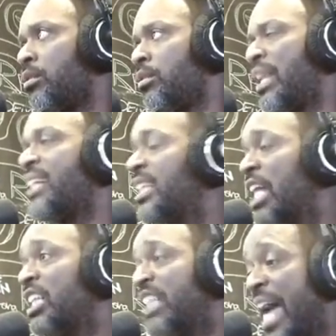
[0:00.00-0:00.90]
That's,
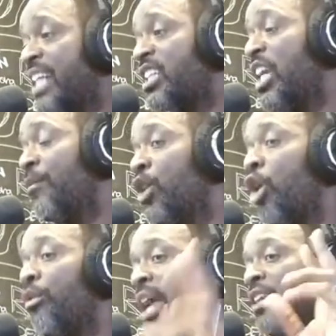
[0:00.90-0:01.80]
not, that's even
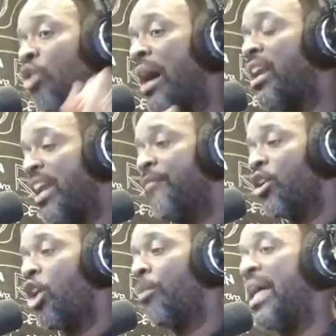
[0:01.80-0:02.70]
though they try to
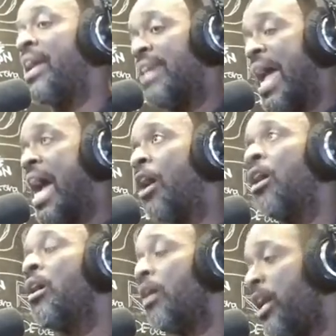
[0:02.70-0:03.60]
envelope that
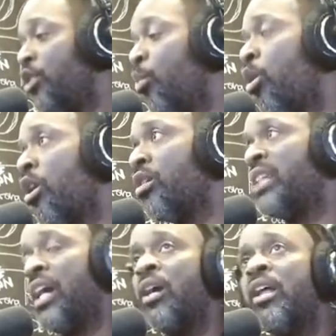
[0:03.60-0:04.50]
now in the war on
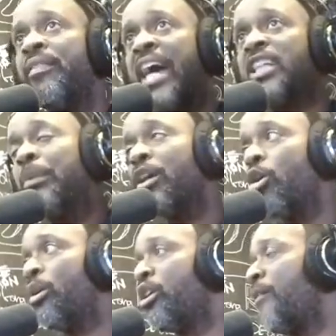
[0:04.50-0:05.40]
terror, that's been
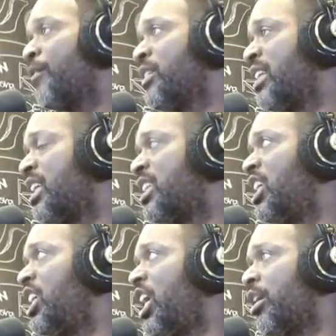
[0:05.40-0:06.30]
going on for 60
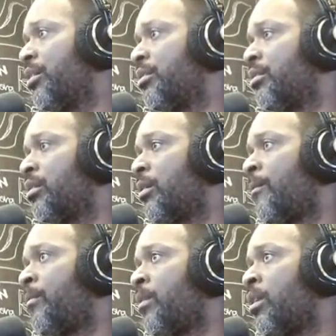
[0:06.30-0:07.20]
years.
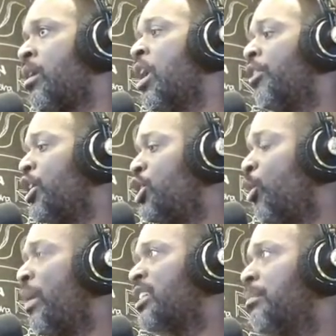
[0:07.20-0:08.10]
The
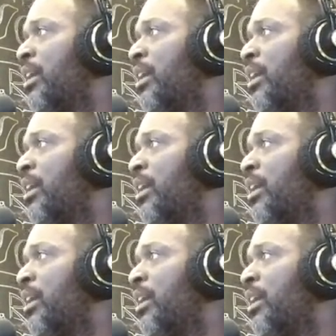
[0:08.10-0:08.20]
U.S.